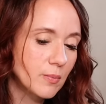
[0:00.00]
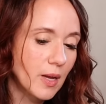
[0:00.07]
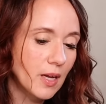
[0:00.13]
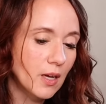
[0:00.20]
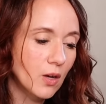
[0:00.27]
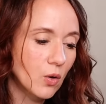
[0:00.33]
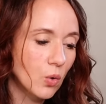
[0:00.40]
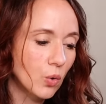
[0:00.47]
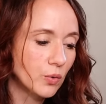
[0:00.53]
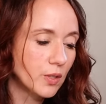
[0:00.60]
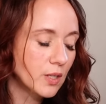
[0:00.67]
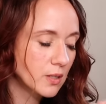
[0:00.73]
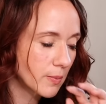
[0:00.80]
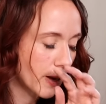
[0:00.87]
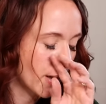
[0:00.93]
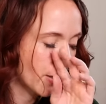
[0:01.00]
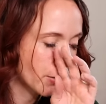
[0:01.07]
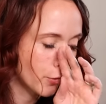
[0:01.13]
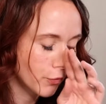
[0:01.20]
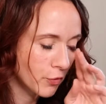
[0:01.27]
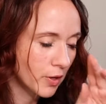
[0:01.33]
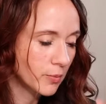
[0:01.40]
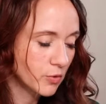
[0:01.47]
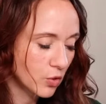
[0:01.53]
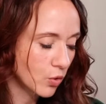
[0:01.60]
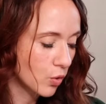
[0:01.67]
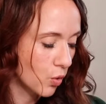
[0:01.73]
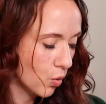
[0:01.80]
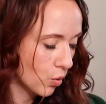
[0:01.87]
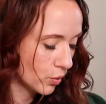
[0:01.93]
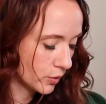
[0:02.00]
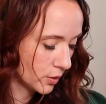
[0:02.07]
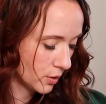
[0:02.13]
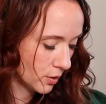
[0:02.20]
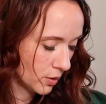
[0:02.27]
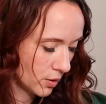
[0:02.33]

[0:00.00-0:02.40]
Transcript: to make it gold because my other frames are gold.